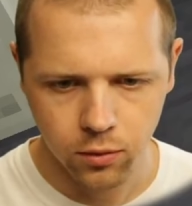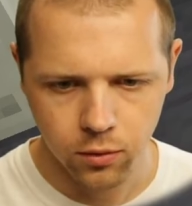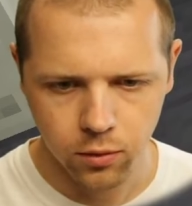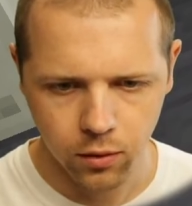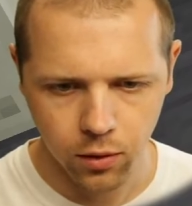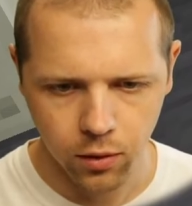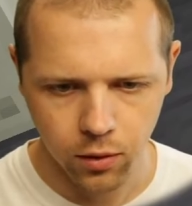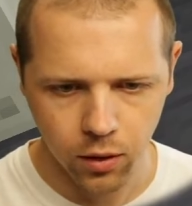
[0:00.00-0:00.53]

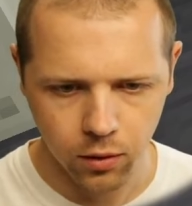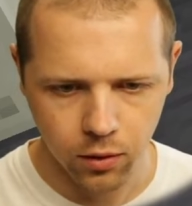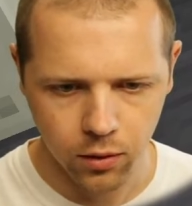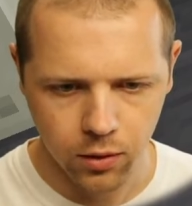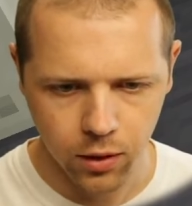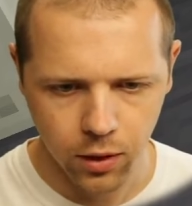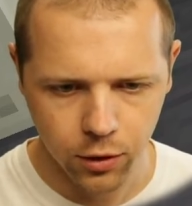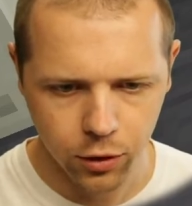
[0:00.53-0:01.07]
let's
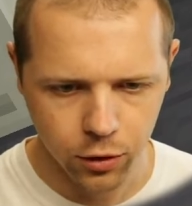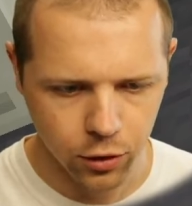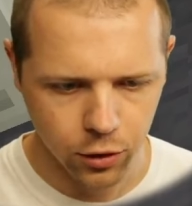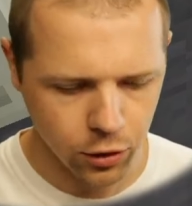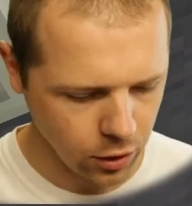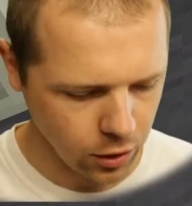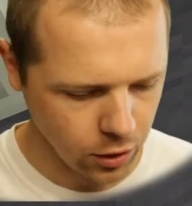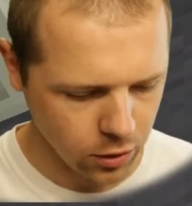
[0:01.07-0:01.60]
actually
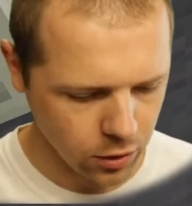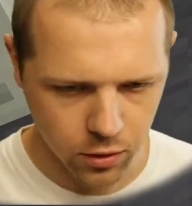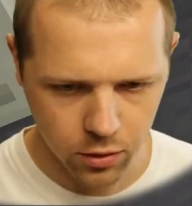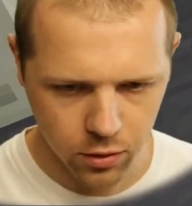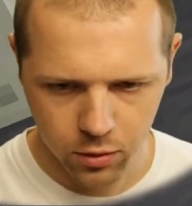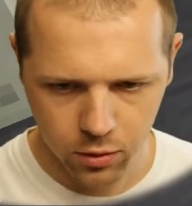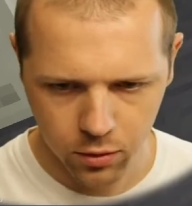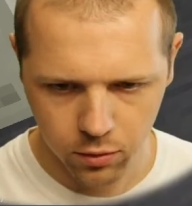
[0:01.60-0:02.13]
change
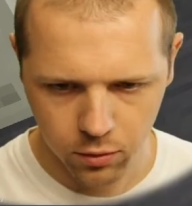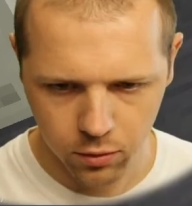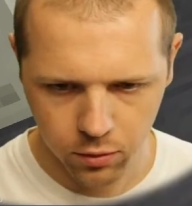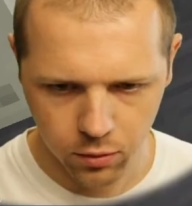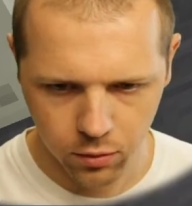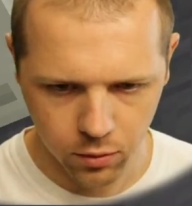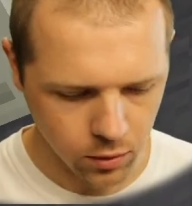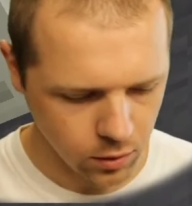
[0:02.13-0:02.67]
this
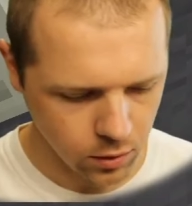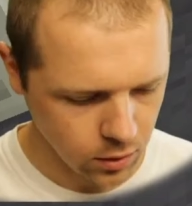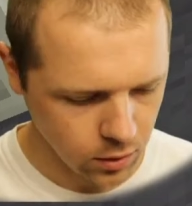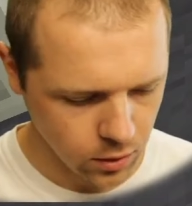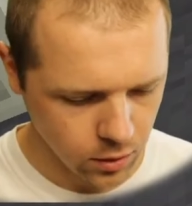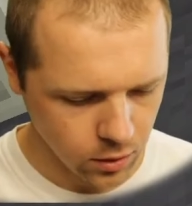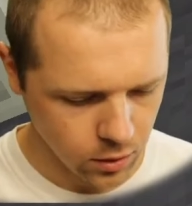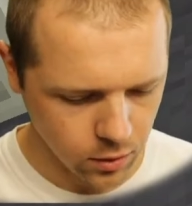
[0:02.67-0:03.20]

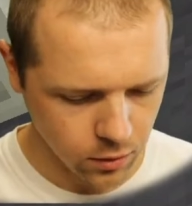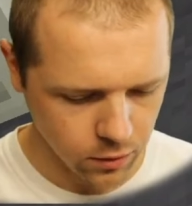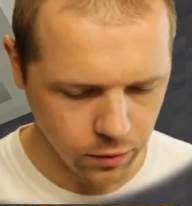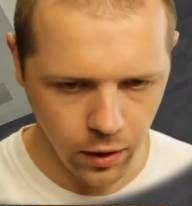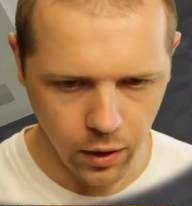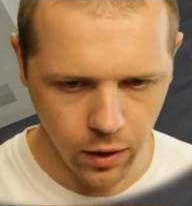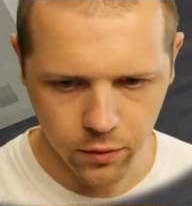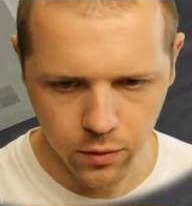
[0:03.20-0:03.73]
to
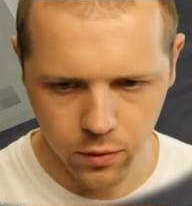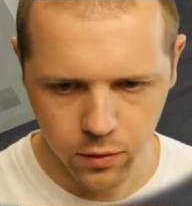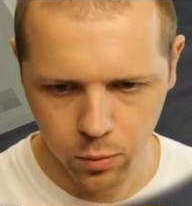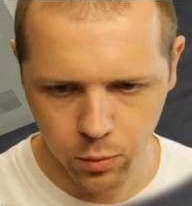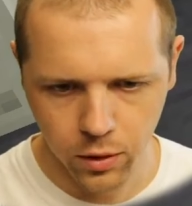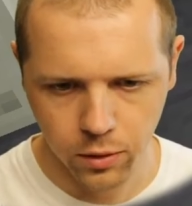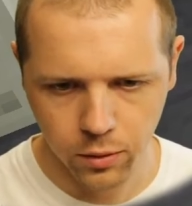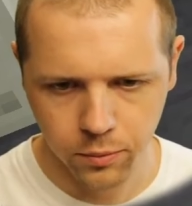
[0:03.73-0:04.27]
5 and 20.